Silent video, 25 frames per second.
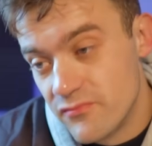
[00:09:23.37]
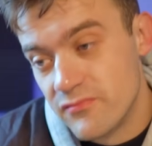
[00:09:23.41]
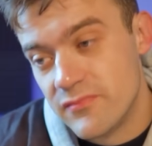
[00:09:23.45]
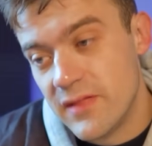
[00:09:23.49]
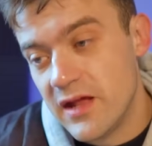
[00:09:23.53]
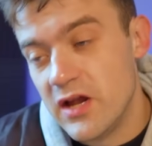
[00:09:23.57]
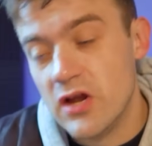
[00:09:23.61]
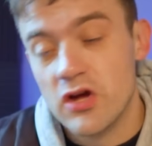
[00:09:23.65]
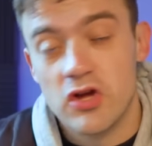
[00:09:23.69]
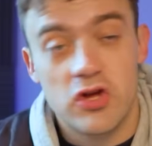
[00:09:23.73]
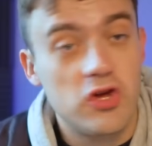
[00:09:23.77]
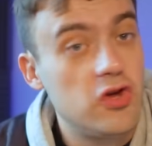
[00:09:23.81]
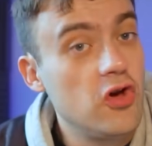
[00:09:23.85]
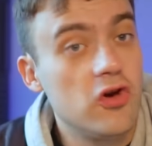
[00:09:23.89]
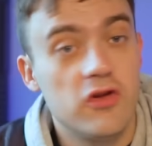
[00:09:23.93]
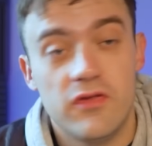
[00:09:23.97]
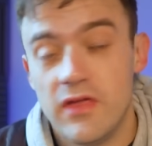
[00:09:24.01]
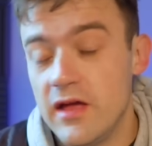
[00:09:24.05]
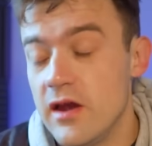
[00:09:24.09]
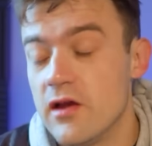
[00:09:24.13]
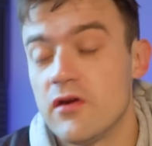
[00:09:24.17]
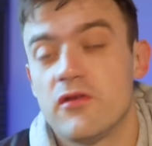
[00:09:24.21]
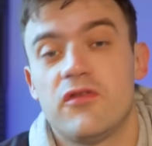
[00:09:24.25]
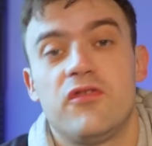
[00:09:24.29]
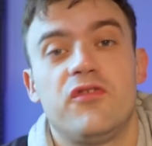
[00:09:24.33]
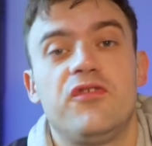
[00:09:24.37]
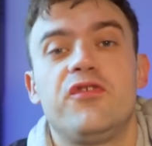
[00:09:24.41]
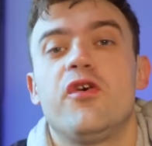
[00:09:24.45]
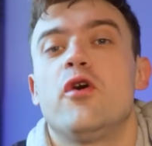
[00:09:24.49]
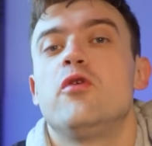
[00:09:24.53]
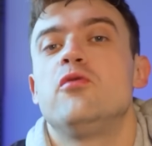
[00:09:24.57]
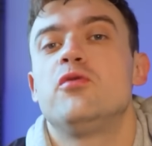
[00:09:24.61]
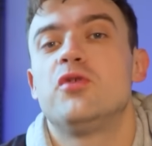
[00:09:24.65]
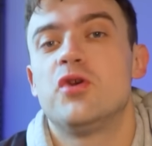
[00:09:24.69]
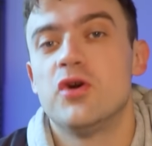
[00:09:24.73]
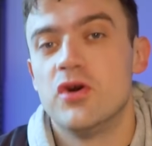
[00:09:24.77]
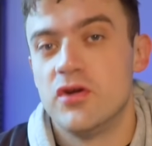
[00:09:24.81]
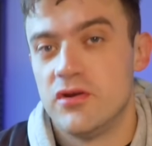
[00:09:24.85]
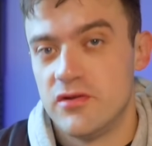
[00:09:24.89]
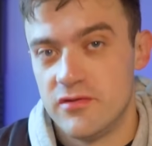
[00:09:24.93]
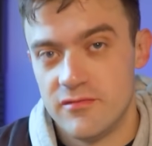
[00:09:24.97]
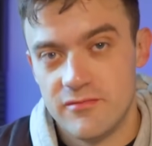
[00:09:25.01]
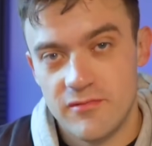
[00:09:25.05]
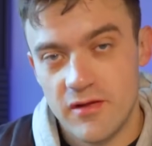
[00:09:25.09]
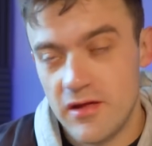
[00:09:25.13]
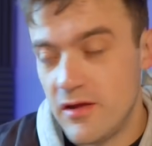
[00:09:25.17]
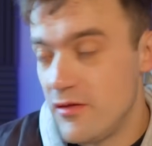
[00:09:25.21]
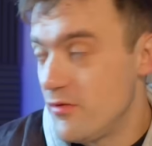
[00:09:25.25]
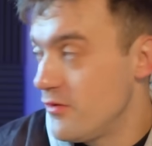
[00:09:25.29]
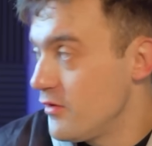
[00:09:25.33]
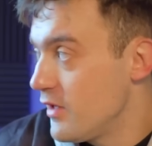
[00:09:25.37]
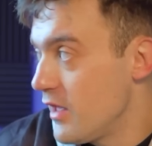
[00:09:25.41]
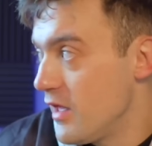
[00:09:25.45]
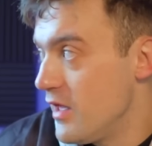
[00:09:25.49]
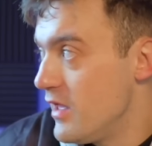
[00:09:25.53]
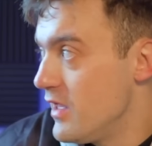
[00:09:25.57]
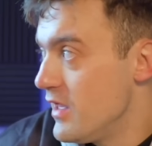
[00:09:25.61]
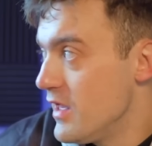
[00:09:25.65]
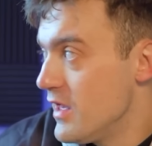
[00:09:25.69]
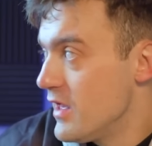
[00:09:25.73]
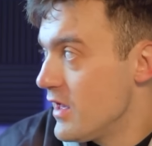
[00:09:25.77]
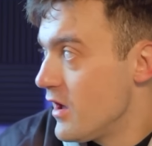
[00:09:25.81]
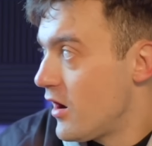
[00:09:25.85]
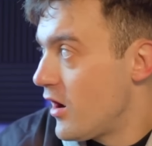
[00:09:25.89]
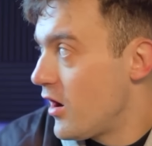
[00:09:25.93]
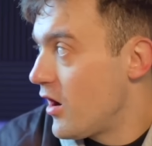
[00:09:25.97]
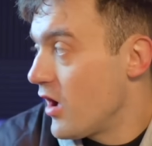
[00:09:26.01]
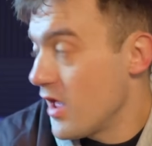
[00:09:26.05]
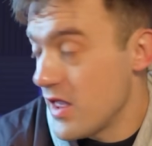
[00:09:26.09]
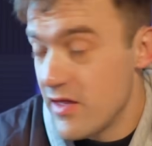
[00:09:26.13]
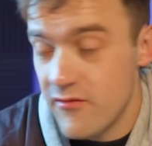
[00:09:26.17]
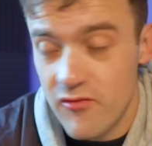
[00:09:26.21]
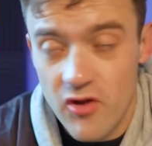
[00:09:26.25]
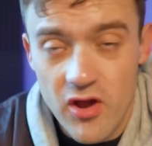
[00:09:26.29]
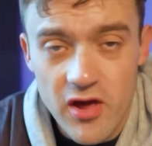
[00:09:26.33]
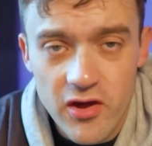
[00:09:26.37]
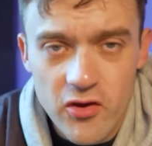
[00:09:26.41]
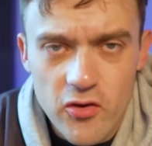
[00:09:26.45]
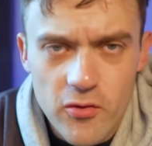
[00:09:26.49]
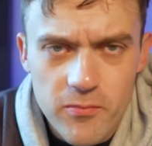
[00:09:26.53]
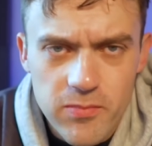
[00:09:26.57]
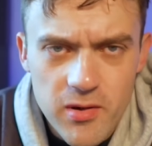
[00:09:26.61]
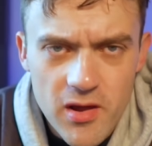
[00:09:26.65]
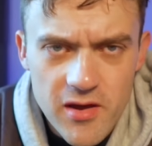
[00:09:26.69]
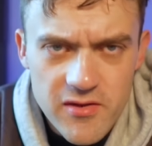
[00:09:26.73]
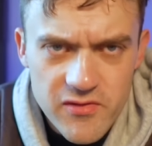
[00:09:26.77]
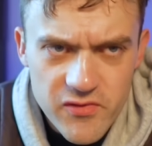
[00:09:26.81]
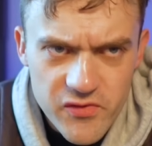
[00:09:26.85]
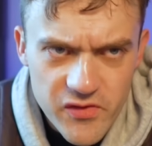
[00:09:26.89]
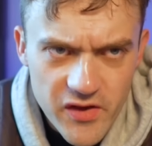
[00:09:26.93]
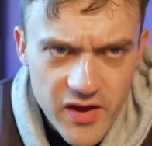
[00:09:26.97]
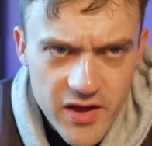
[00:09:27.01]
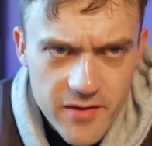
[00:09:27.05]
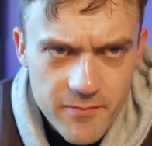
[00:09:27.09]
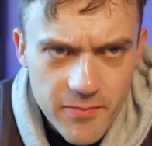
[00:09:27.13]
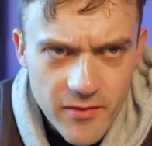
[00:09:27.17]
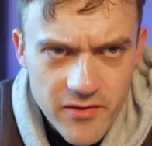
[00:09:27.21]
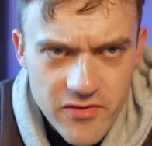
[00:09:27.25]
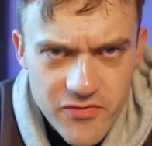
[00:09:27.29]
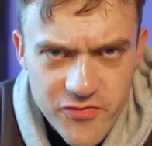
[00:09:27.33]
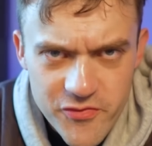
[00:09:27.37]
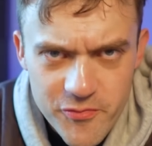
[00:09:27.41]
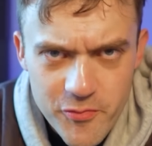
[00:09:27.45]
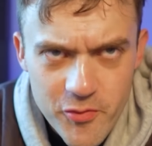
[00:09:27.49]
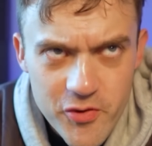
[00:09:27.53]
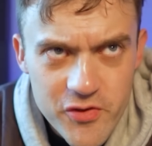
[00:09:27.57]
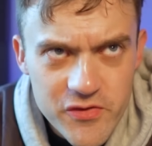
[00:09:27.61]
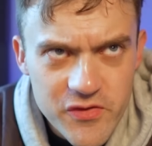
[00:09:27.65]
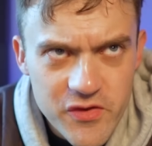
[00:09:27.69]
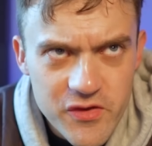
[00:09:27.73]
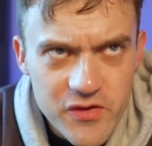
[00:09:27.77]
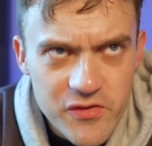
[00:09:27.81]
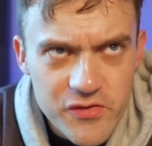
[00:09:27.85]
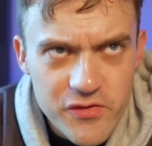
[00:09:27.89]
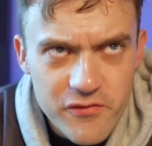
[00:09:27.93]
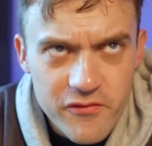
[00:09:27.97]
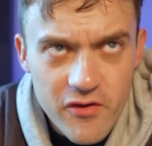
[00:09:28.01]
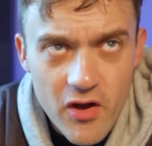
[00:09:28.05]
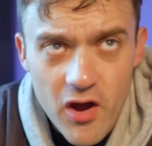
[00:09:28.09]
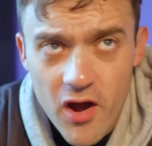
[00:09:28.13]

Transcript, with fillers: They look good. They look so good. It, even I got blindsided by the Spursiness of it.